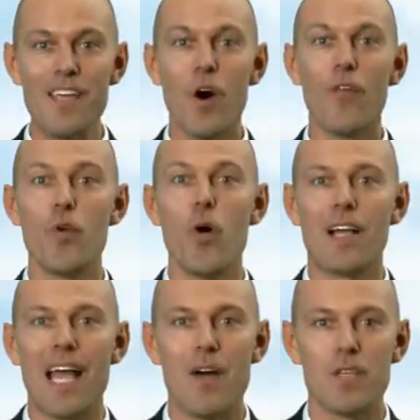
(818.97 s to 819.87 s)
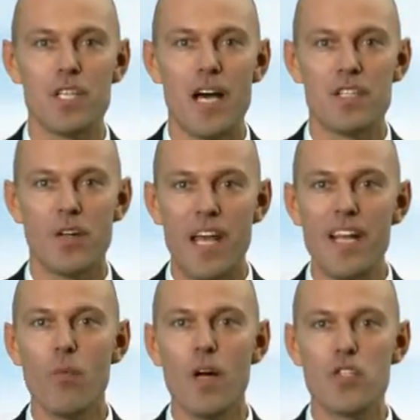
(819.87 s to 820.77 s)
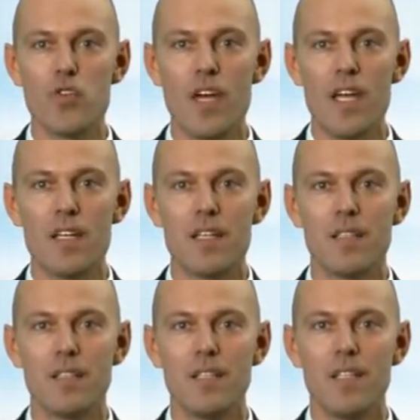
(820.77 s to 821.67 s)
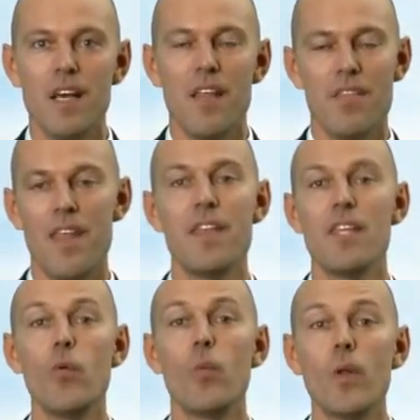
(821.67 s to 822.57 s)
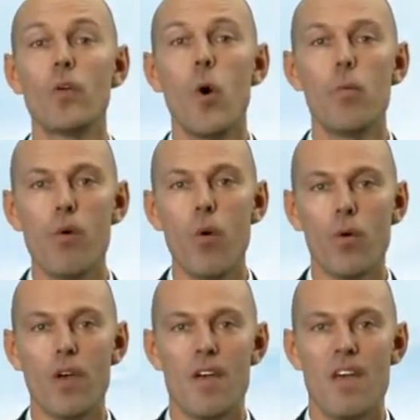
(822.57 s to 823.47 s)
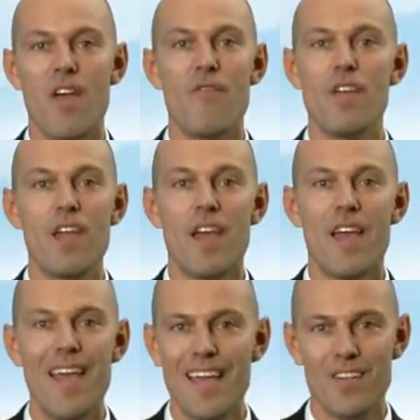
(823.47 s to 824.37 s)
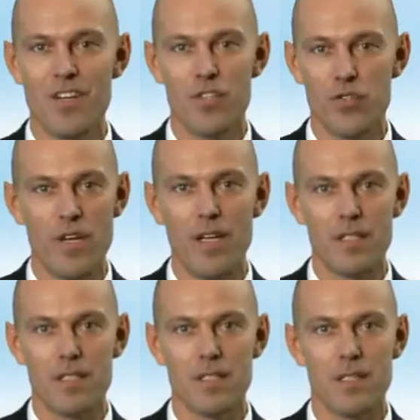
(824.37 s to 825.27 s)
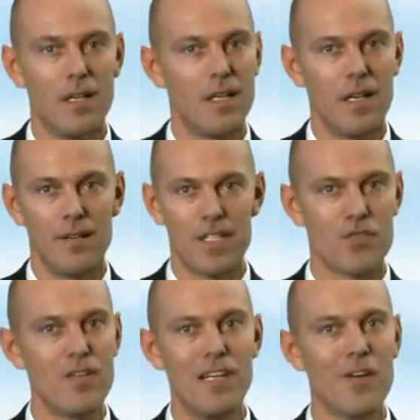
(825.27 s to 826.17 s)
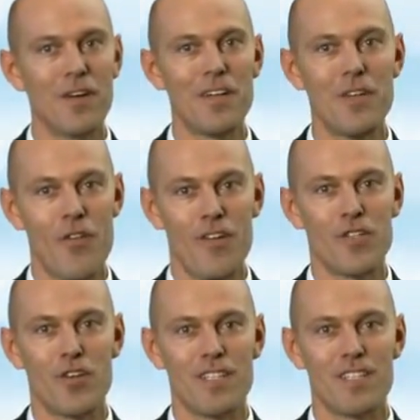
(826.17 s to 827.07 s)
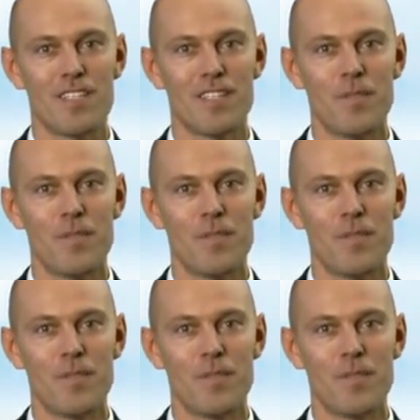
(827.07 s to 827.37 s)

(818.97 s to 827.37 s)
of your account size on any one trade, then you will go broke every 8 trades. And that's really not in your interest.